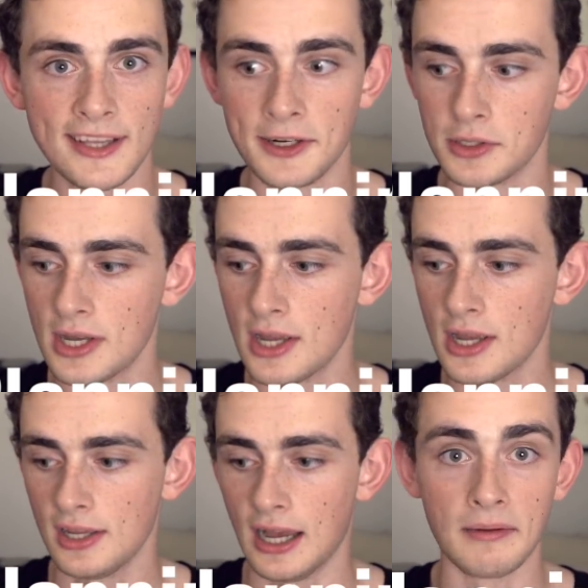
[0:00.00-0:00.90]
So
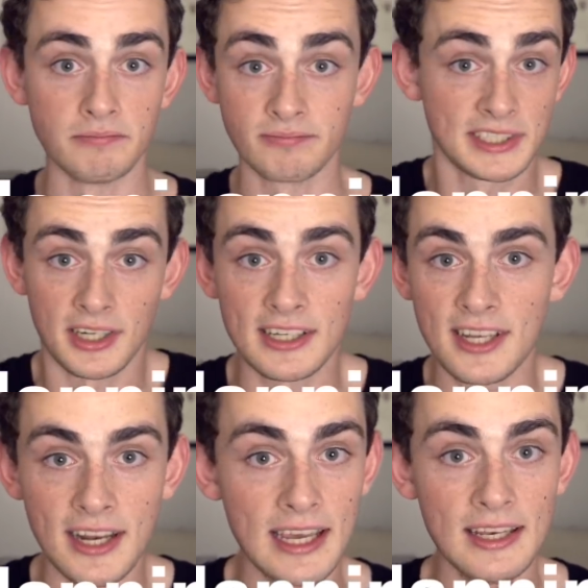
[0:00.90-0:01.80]
um, starting
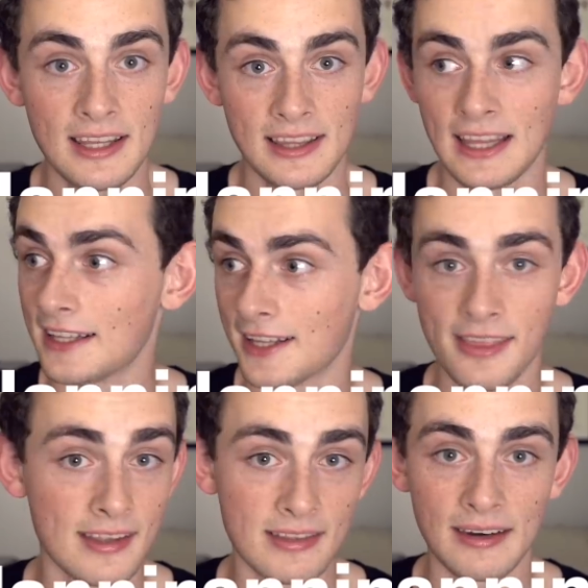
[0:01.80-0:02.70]
tonight, that's a
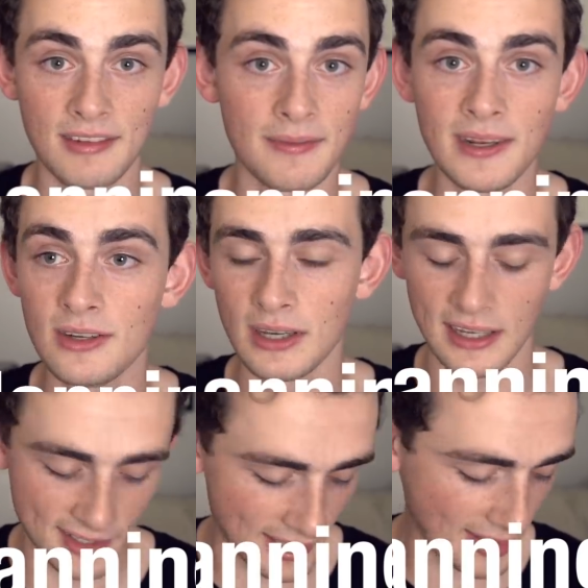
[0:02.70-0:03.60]
thing that I'm going to be doing
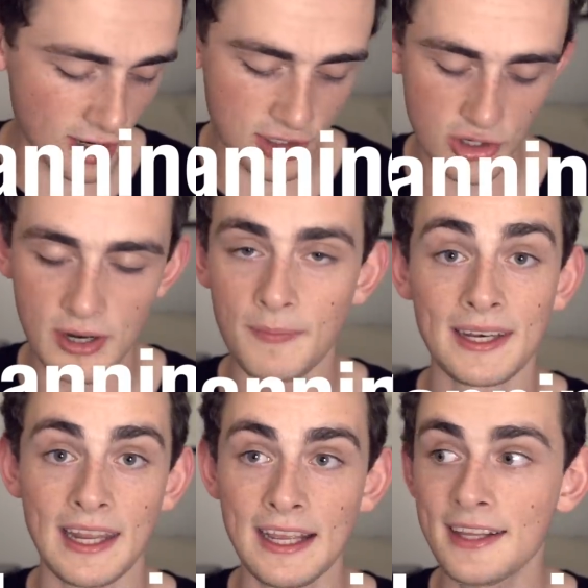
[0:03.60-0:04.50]
is just structuring my
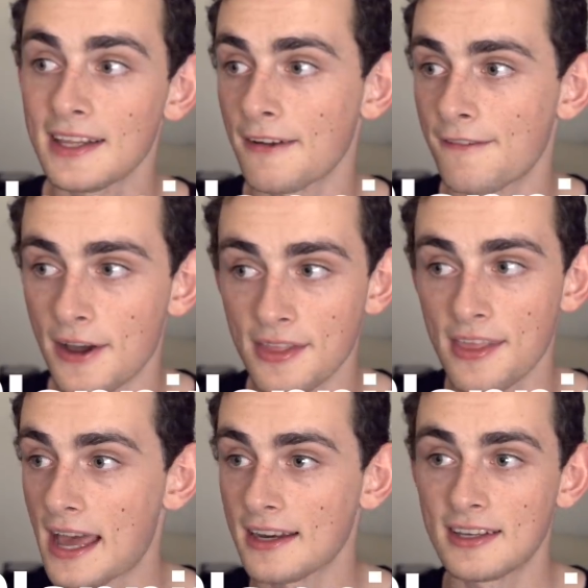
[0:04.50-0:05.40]
days. And I found
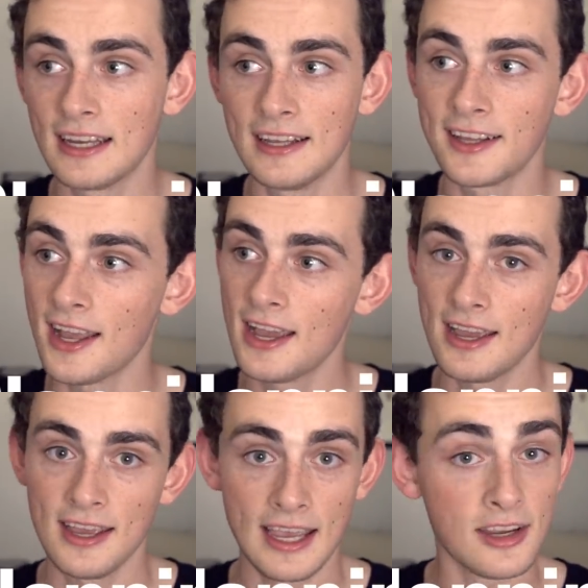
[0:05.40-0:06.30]
that that is
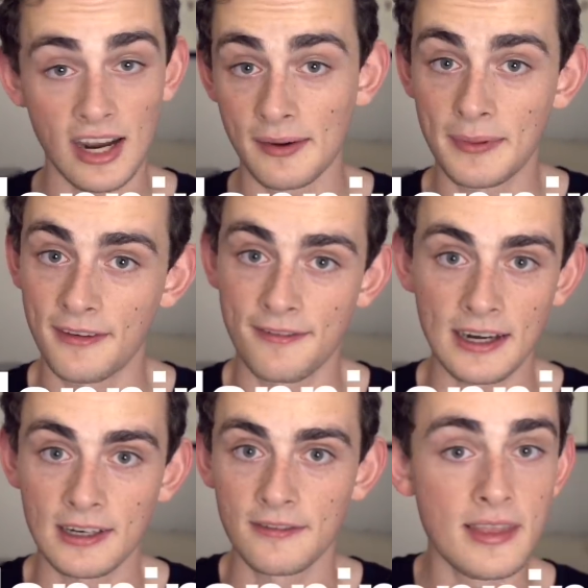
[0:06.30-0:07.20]
incredibly
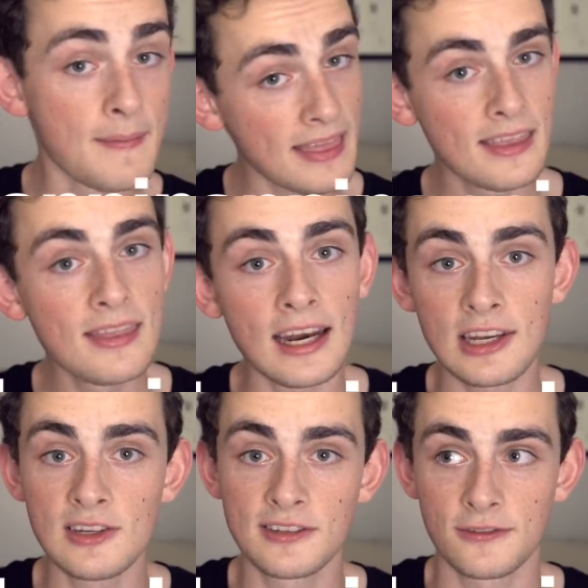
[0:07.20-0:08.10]
effective. And the method that I
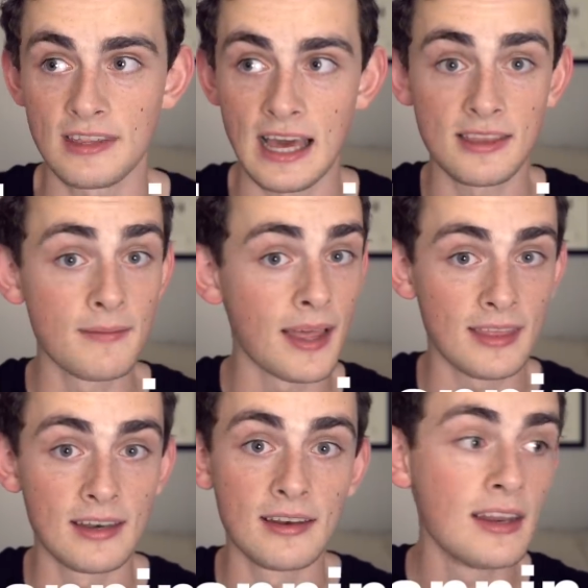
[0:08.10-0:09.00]
use for that, the
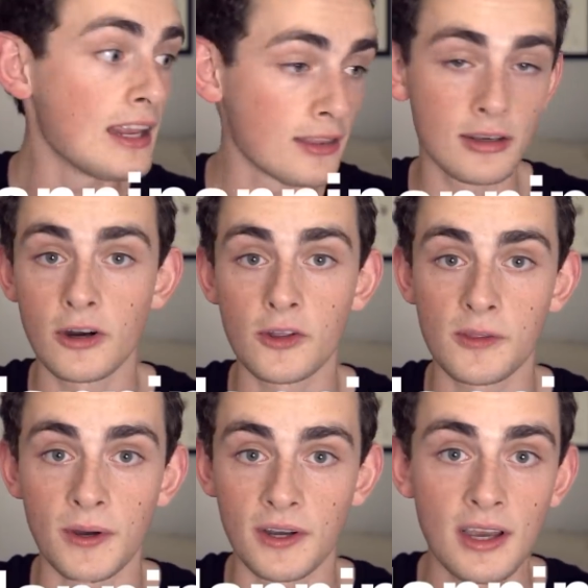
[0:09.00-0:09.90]
method in the
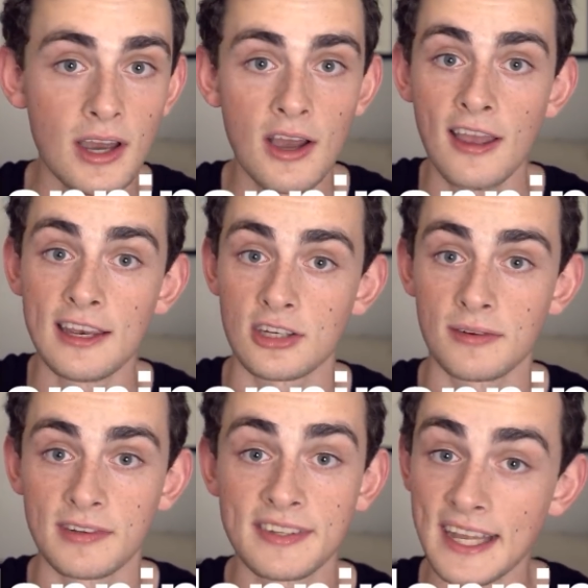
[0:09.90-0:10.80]
growth book, in
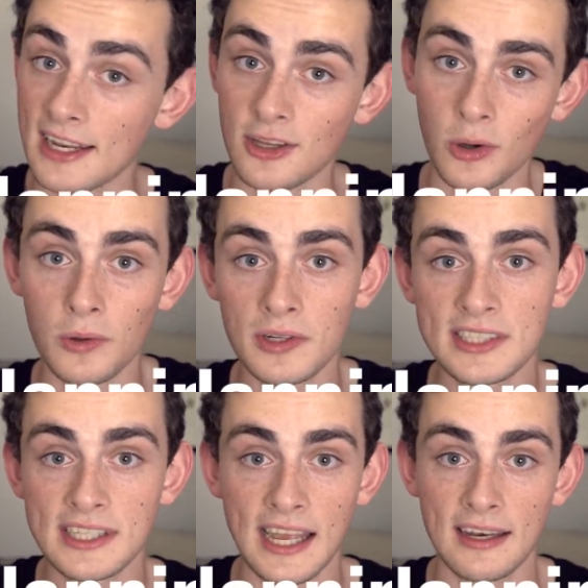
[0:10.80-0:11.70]
terms of setting
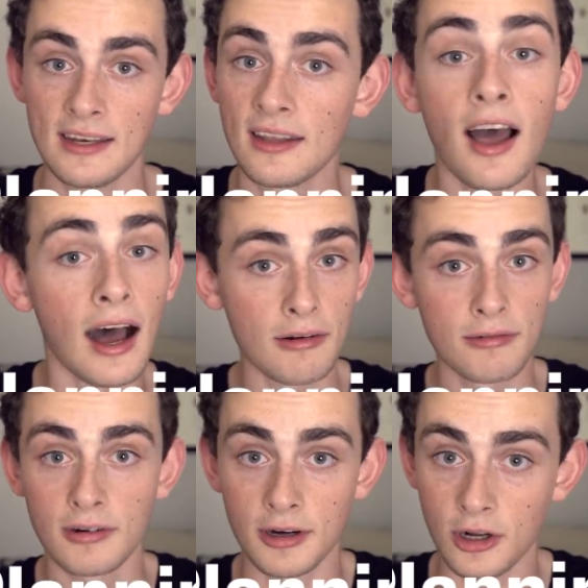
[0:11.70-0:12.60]
goals and uh,
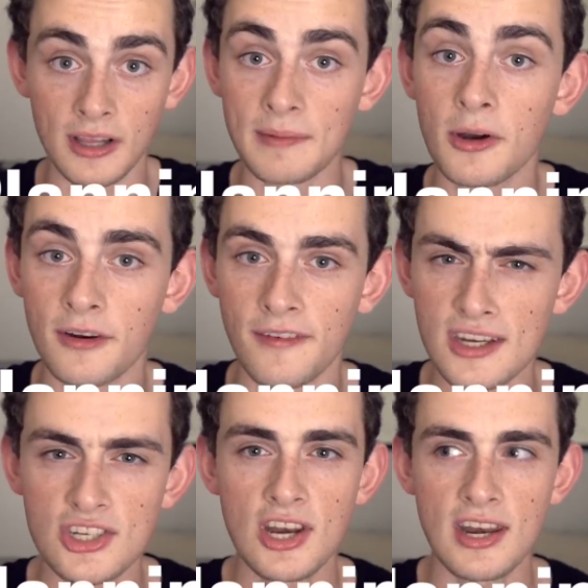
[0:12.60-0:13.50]
recalling
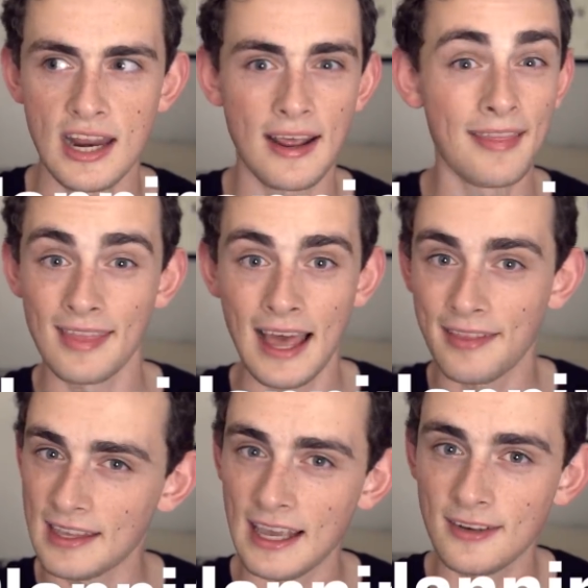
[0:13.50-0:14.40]
motivation, and then
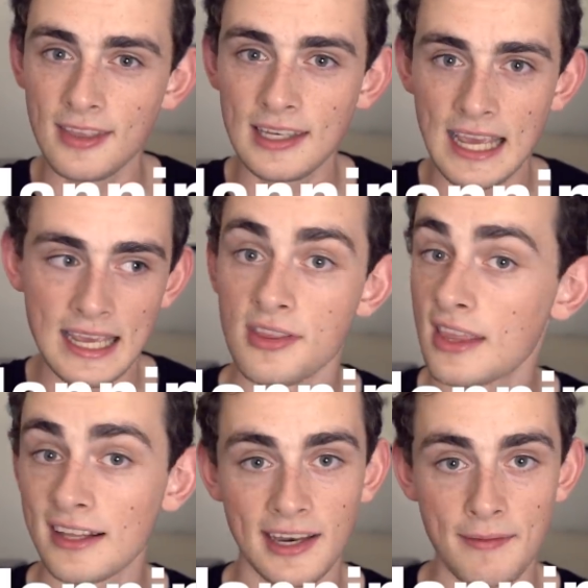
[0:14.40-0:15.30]
at the end of the day,
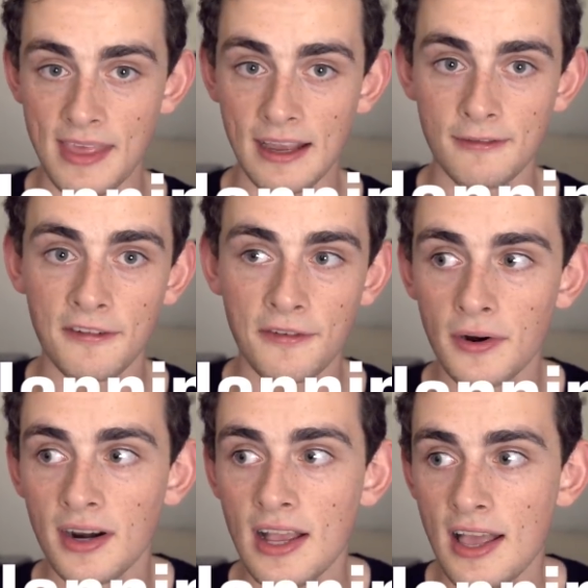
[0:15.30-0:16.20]
things that I'm thankful
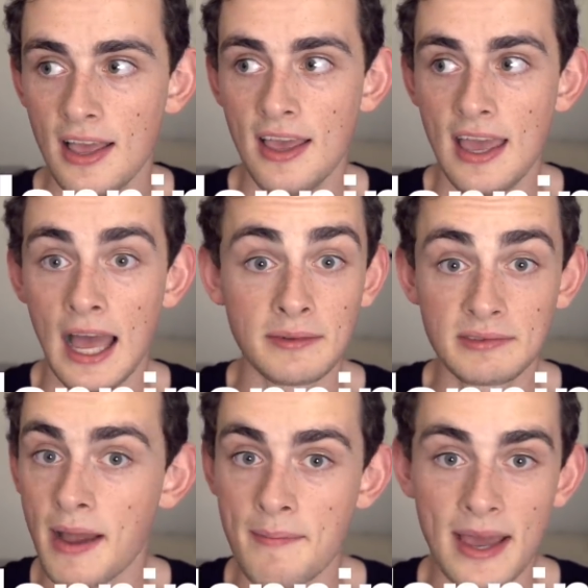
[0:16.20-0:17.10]
for,
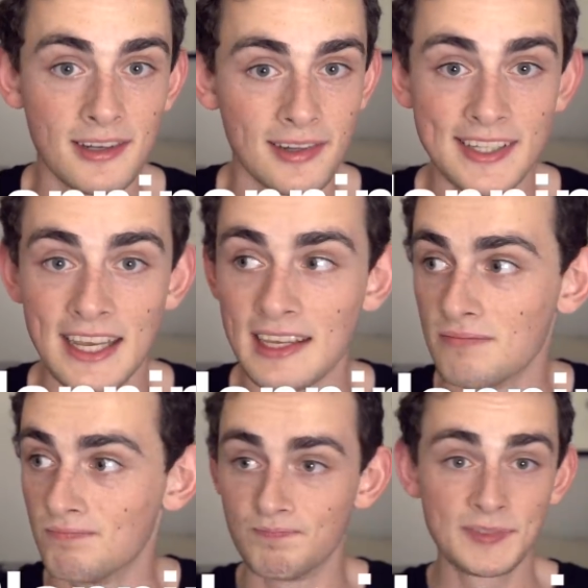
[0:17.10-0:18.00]
helps my mental state
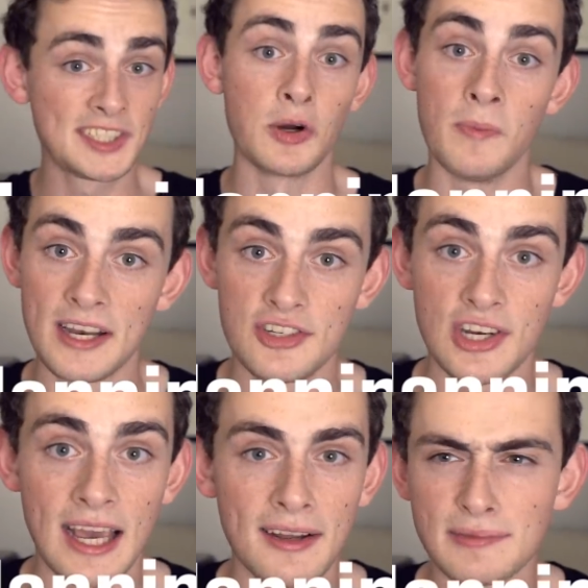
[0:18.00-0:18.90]
so much.
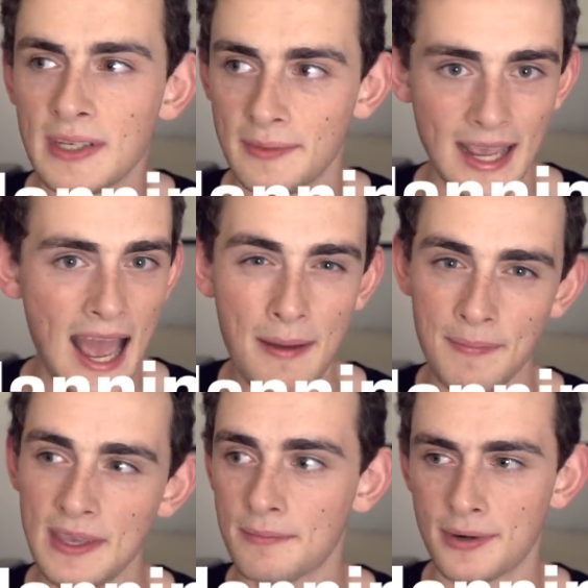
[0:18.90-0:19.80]
And it helps me to be
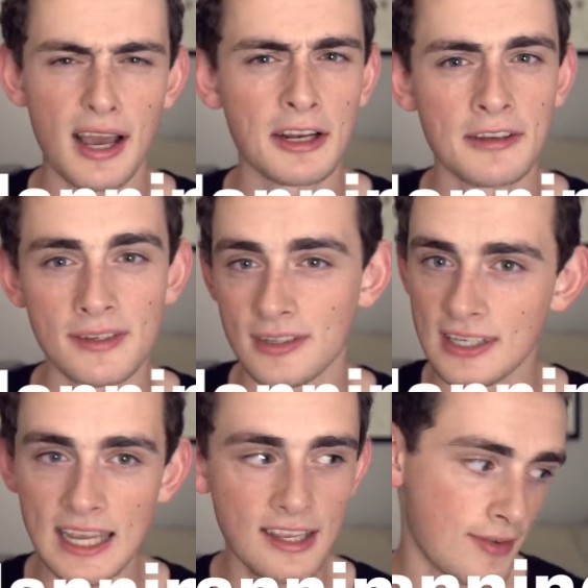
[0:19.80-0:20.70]
happy and productive and to
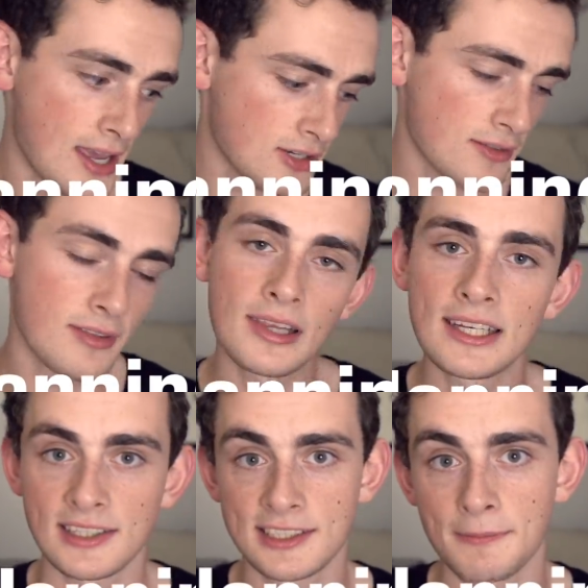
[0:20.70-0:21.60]
take advantage of the
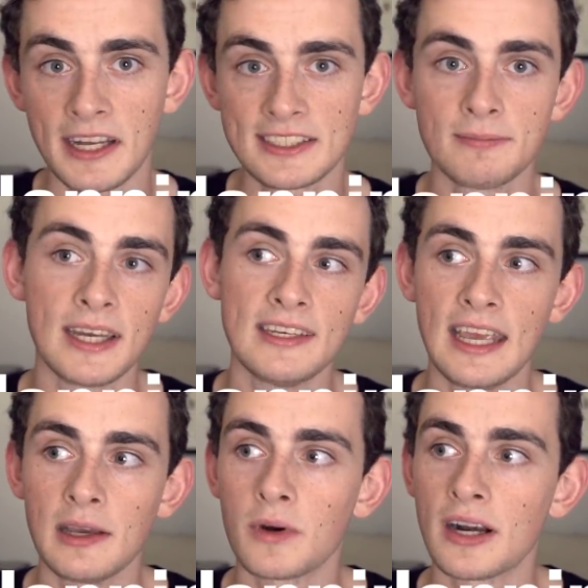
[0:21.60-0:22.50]
little spots in my
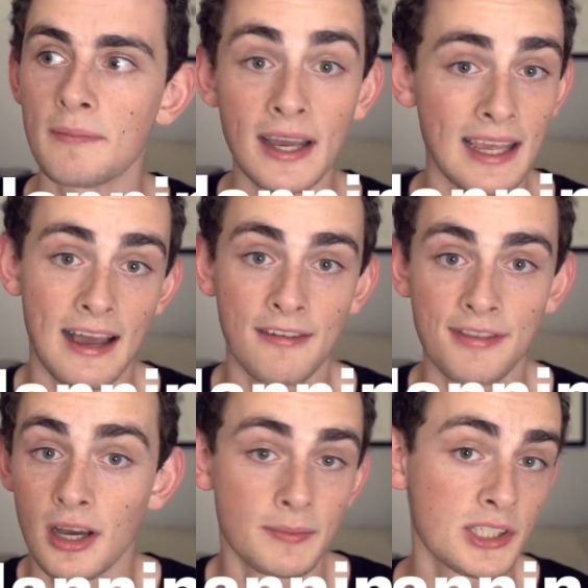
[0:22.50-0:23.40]
day where I might have
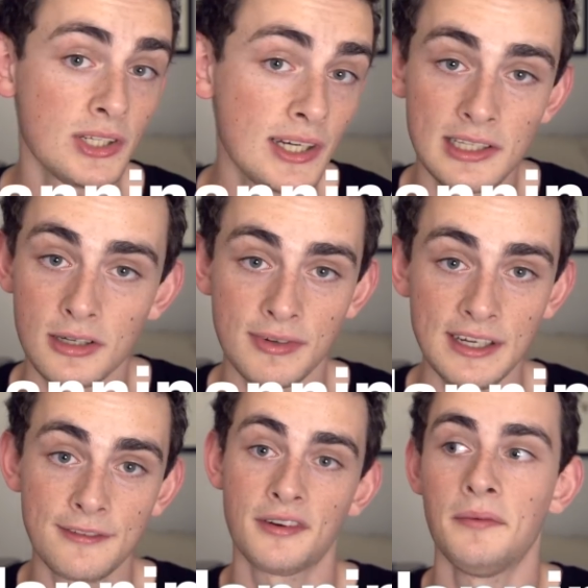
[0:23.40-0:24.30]
the opportunity to
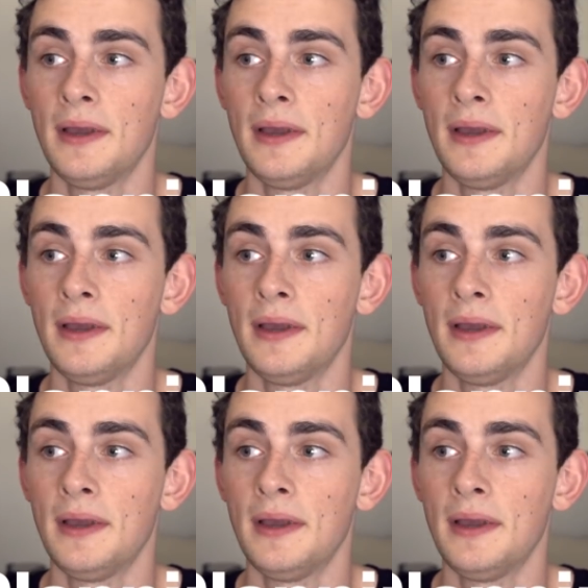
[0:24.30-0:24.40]
read for a